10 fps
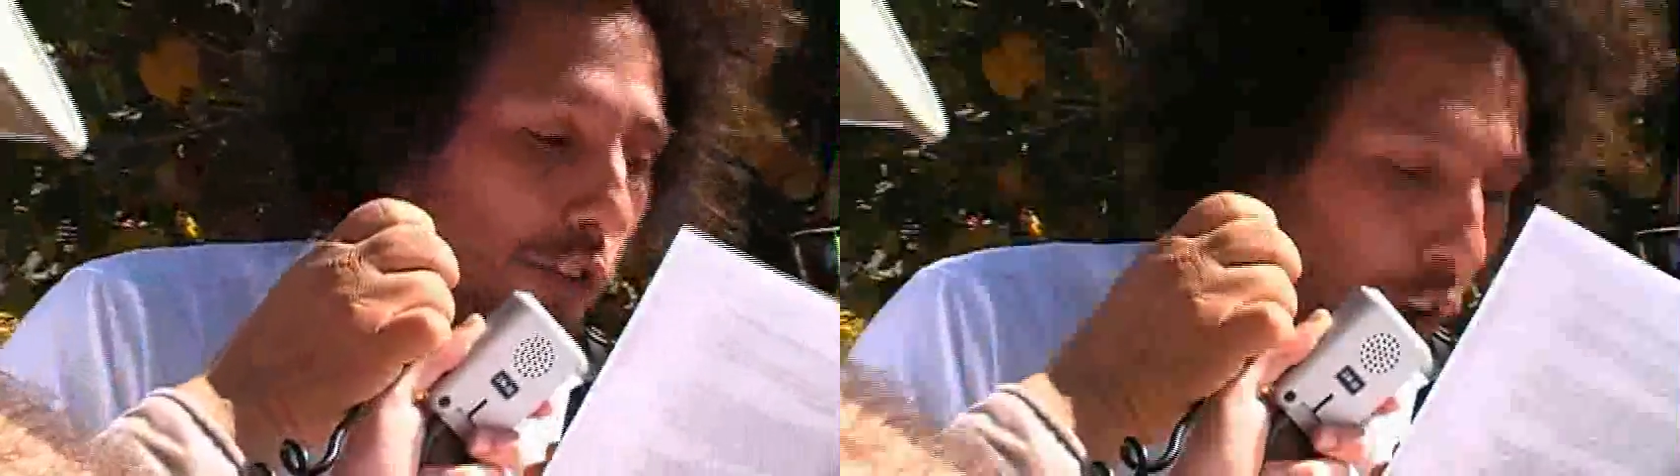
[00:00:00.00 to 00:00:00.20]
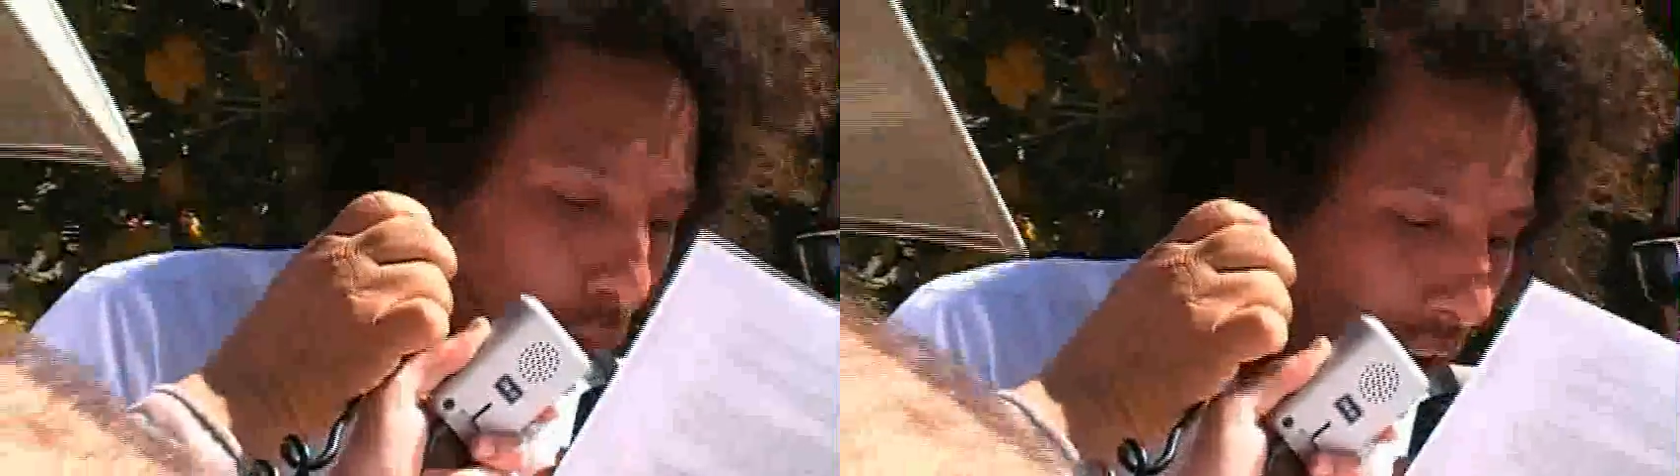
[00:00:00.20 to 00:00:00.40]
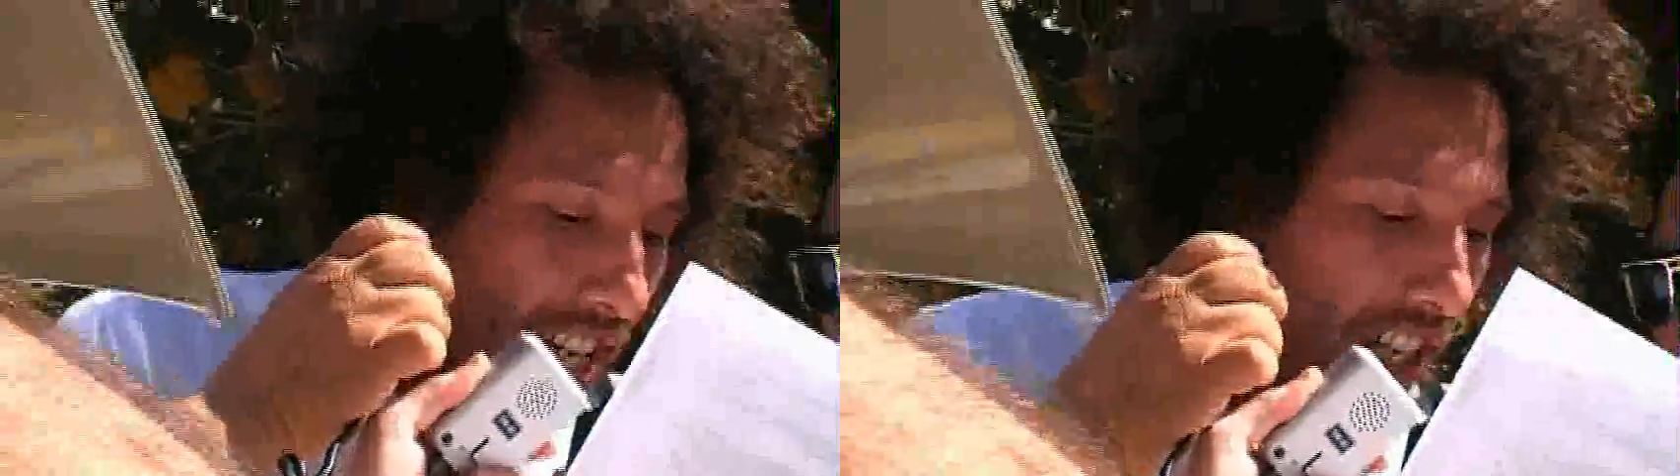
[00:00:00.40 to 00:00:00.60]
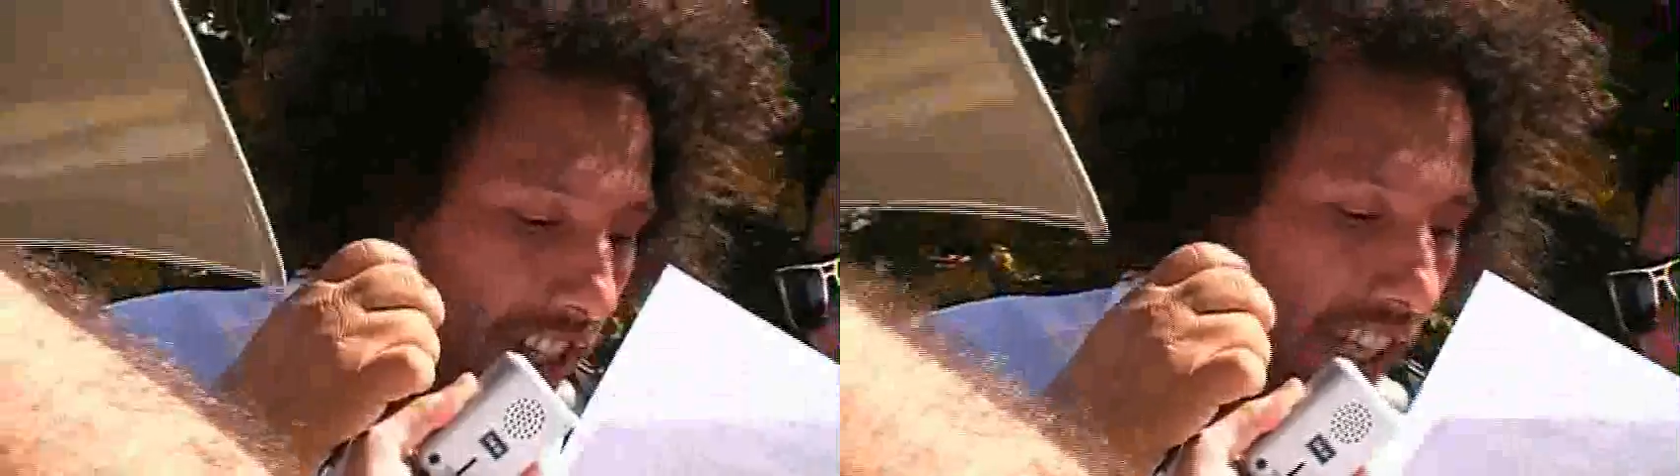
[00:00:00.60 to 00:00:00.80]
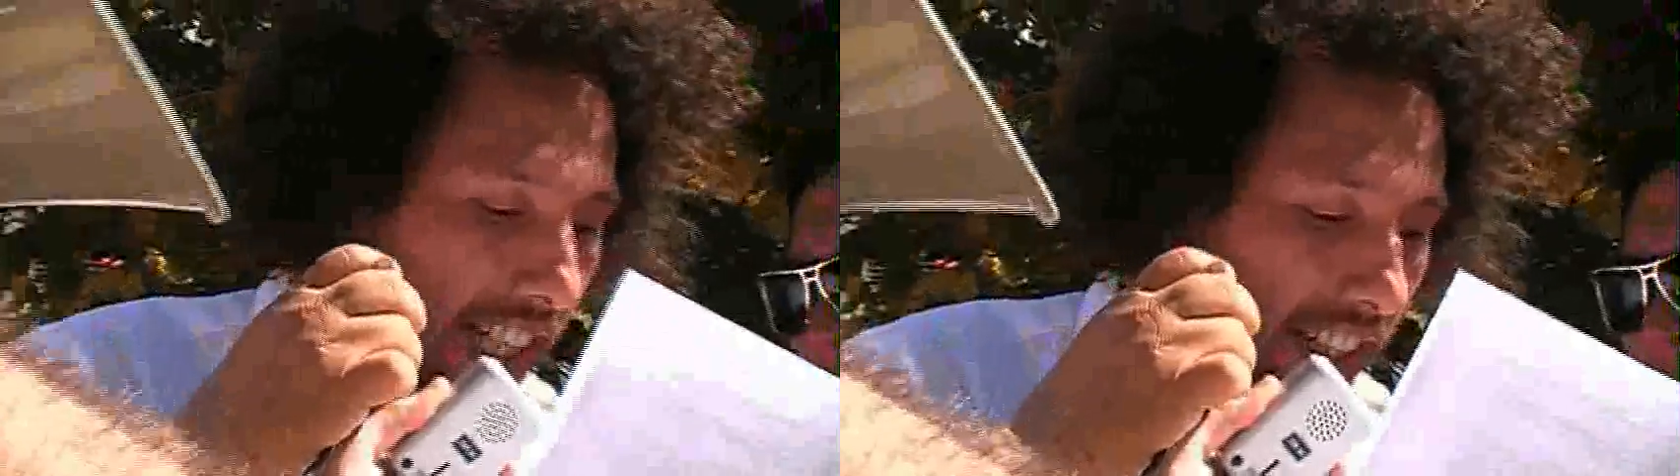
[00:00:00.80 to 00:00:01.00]

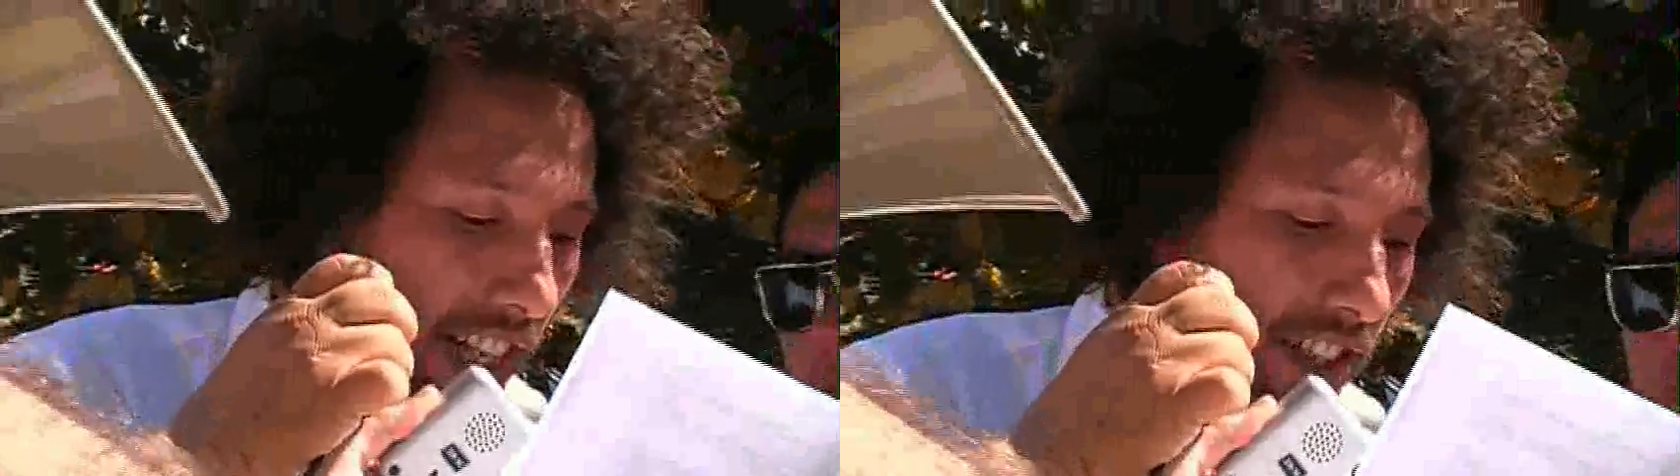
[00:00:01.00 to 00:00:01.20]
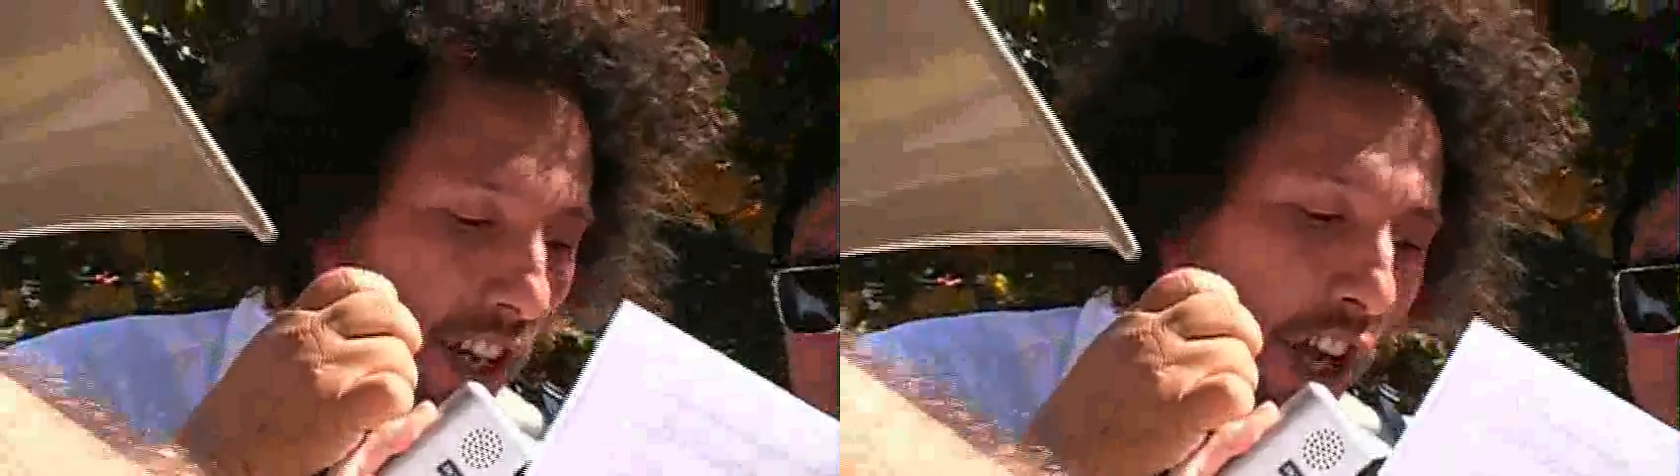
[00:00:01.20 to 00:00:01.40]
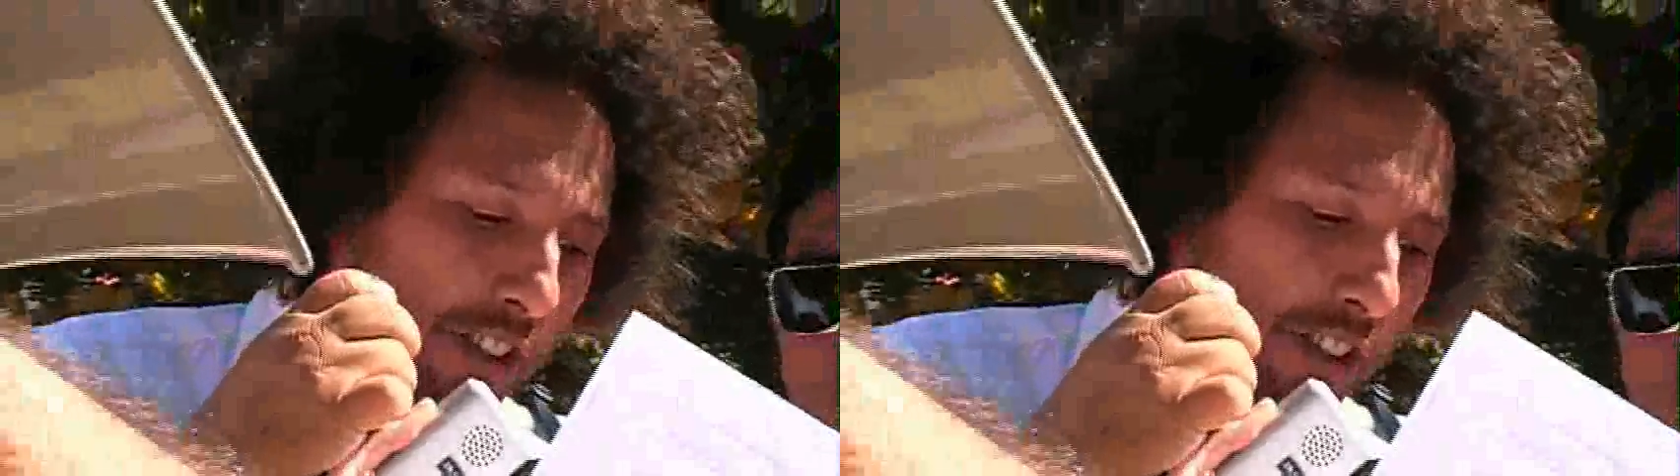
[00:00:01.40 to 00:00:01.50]
Formations like this